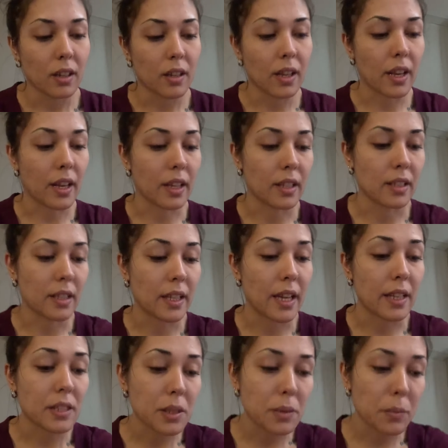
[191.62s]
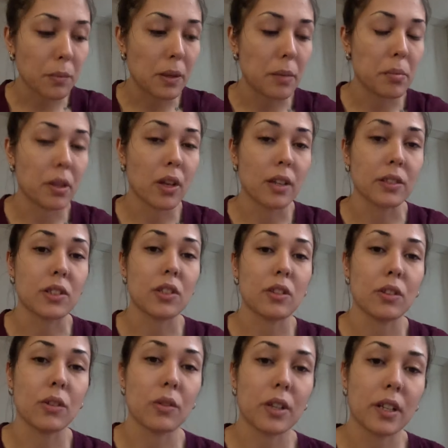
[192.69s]
And yes, we belong to the
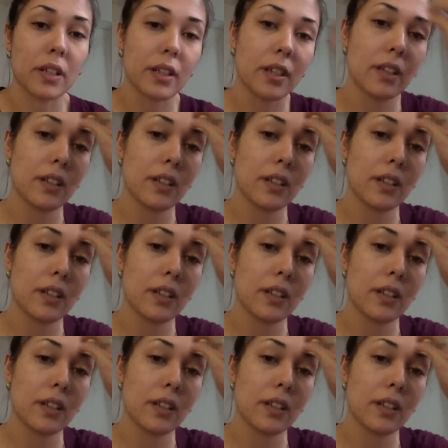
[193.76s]
Lord,